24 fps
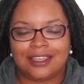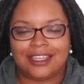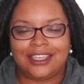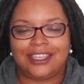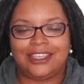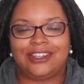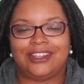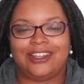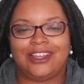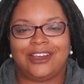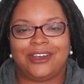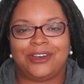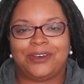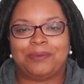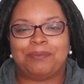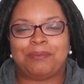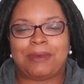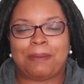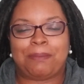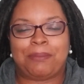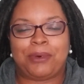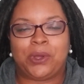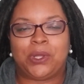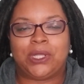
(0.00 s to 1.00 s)
you know,
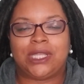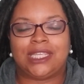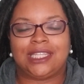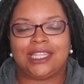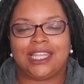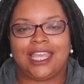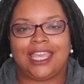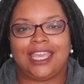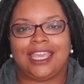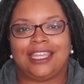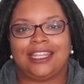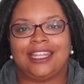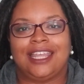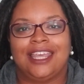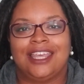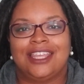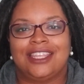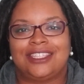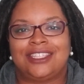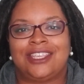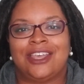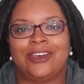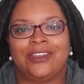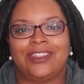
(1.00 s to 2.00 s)
my bowling lane,
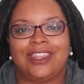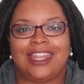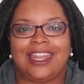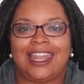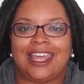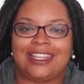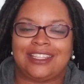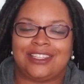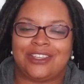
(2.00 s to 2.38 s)
so that I